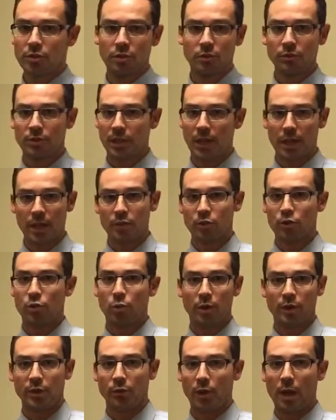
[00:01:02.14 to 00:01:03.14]
do 10,
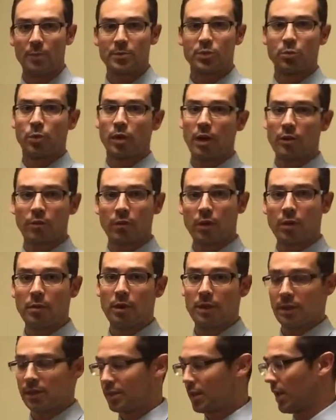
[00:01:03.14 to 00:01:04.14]
20 reps, whatever
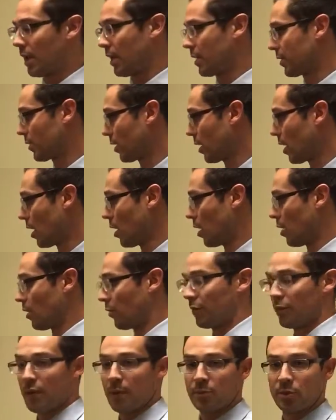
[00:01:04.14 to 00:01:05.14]
it takes
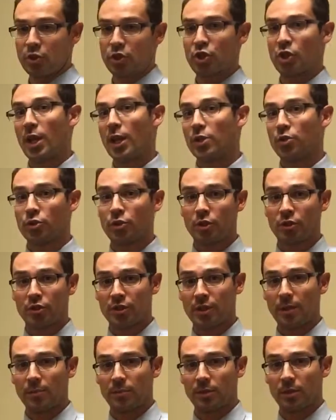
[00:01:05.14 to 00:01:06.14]
for them to change their
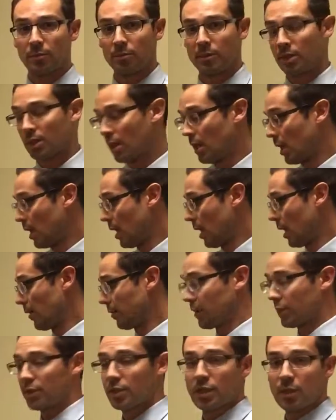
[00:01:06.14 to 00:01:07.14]
symptoms. If
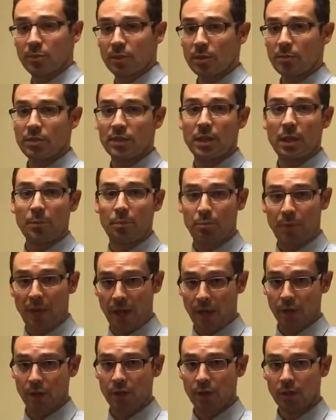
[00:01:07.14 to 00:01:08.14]
the symptoms get
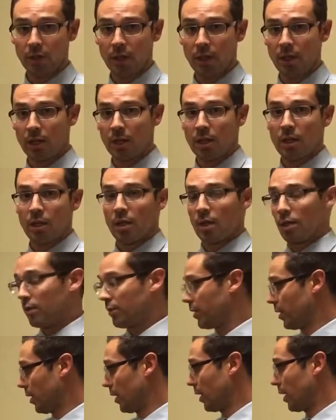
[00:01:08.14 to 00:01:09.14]
better,
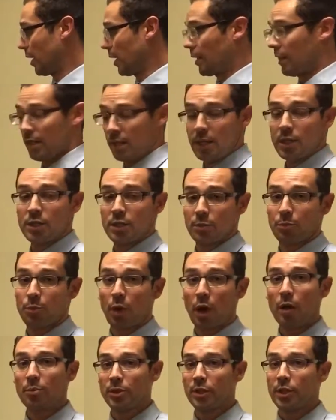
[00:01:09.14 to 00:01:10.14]
then it is
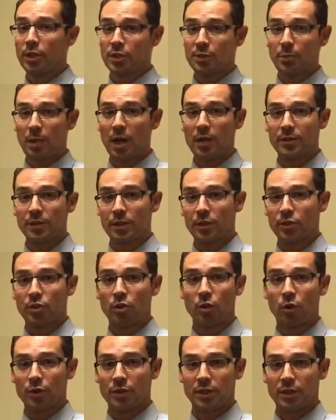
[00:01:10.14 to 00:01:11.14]
probably a spondy that's
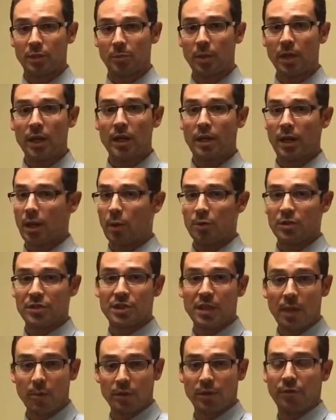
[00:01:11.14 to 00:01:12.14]
causing the pain, and I would
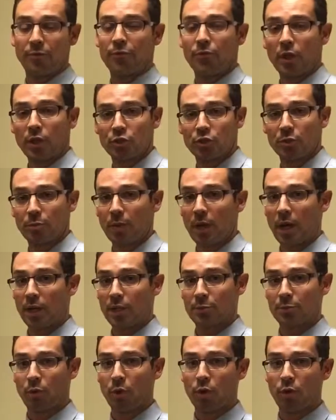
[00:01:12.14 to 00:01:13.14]
stay with a flexion
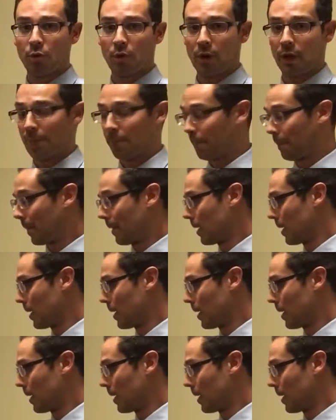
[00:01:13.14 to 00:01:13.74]
bias program.